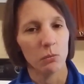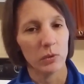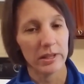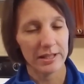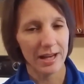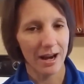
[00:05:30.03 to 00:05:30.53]

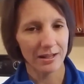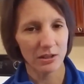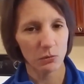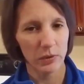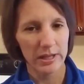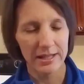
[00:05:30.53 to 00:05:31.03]
When the
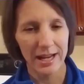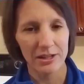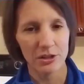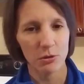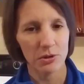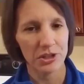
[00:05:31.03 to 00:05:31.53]
toxic waste
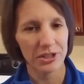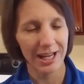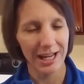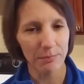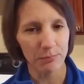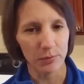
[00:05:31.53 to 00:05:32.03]
has no
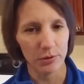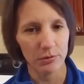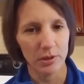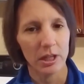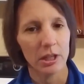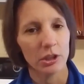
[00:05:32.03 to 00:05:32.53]
escape
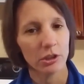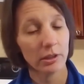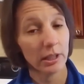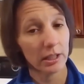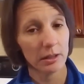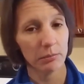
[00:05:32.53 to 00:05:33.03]
route, you're
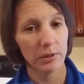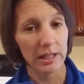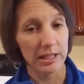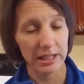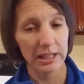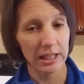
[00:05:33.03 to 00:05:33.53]
going to end up with,
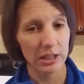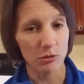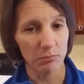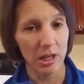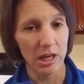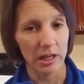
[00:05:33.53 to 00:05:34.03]
it's going to get in
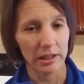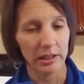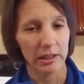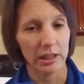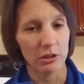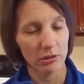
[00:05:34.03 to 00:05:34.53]
your
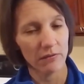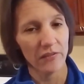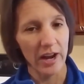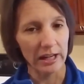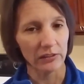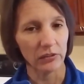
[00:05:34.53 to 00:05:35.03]
blood, in your
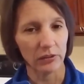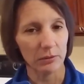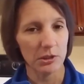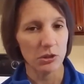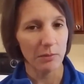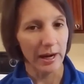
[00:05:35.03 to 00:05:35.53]
lymphatic
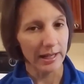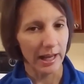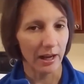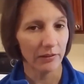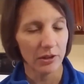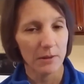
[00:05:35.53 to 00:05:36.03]
system, and you might
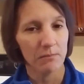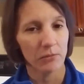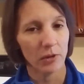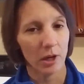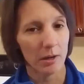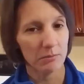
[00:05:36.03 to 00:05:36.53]
have
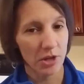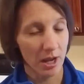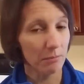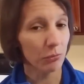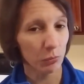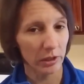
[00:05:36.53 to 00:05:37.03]

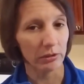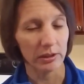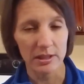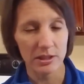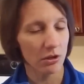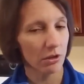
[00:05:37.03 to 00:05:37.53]

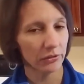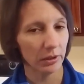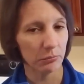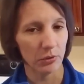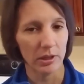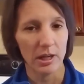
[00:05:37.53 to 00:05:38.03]
temporarily, this is all
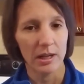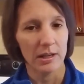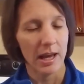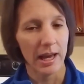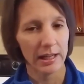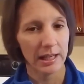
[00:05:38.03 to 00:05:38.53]
temporary,
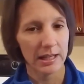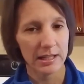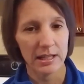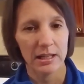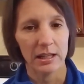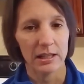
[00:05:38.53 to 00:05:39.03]

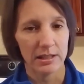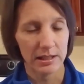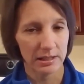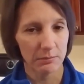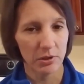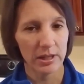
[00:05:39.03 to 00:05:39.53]
headaches,
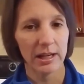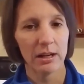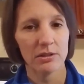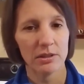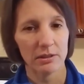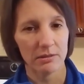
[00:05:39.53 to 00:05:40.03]
skin
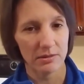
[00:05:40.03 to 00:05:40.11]
breakouts,